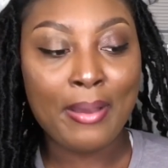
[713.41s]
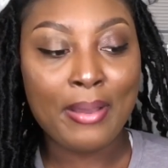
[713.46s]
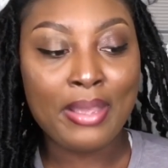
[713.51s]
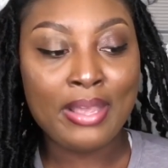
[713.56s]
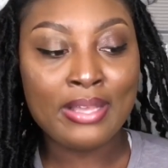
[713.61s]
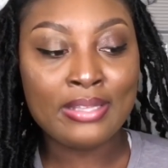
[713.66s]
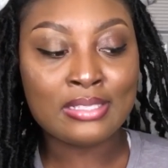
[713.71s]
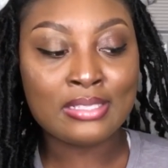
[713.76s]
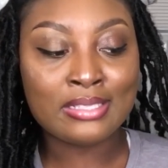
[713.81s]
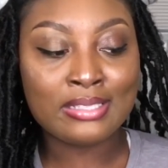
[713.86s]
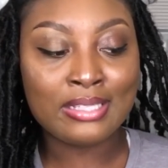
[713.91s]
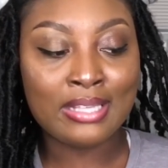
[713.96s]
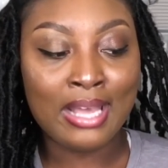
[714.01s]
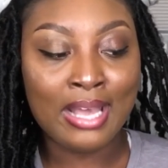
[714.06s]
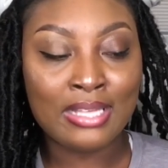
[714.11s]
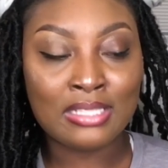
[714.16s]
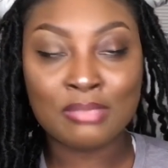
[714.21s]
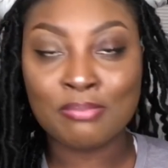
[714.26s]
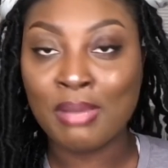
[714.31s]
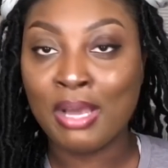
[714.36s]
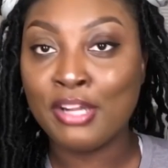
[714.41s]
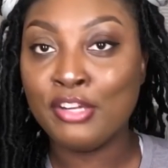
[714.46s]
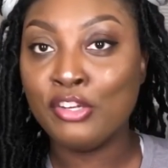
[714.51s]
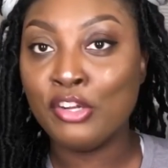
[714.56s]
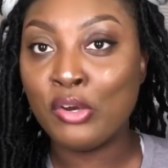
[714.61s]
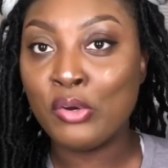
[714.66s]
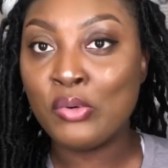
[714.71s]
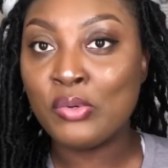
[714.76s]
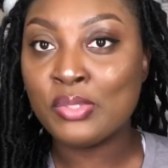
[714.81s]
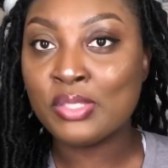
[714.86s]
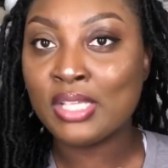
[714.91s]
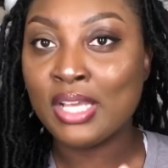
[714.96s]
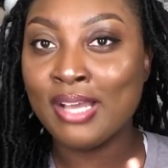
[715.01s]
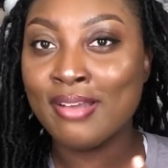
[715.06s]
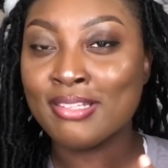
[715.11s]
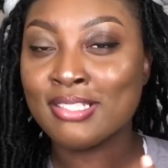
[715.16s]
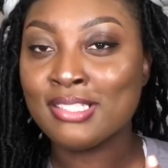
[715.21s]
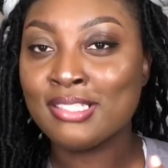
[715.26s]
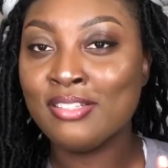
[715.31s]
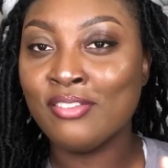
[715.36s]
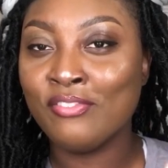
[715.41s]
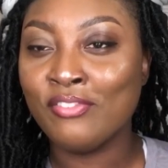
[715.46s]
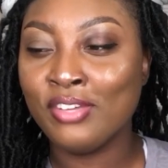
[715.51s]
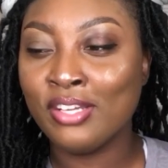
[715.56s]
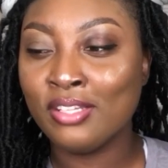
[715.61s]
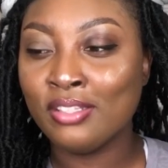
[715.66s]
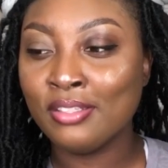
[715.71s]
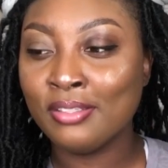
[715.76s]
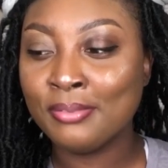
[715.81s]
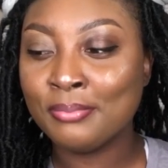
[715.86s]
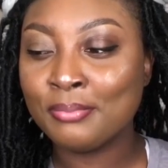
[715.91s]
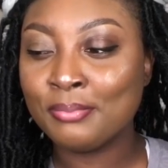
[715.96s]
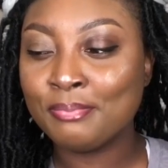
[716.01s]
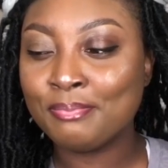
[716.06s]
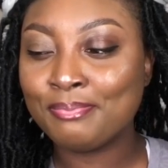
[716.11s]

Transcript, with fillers: It's as my nose has developed,